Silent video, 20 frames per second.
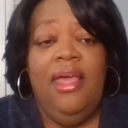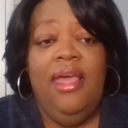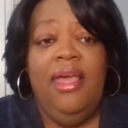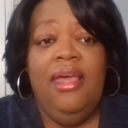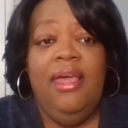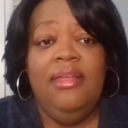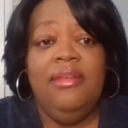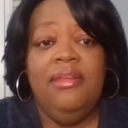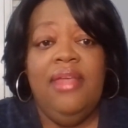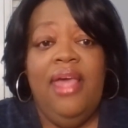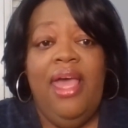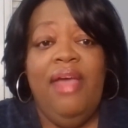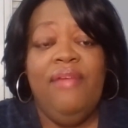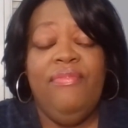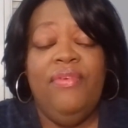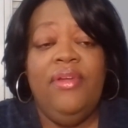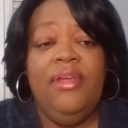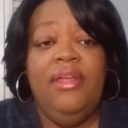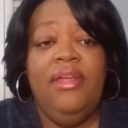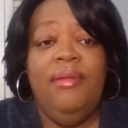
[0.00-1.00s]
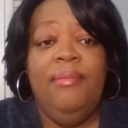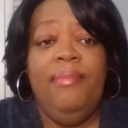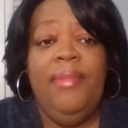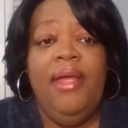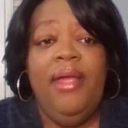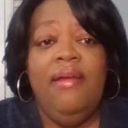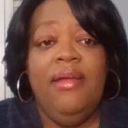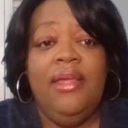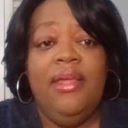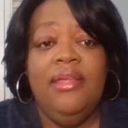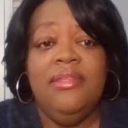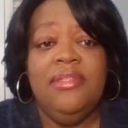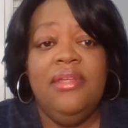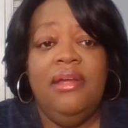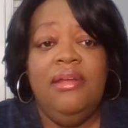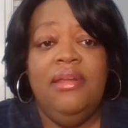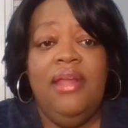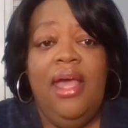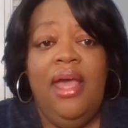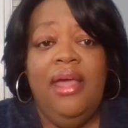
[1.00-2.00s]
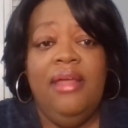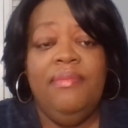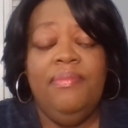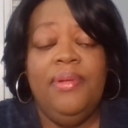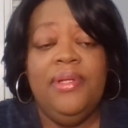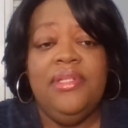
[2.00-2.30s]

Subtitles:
and African Americans are not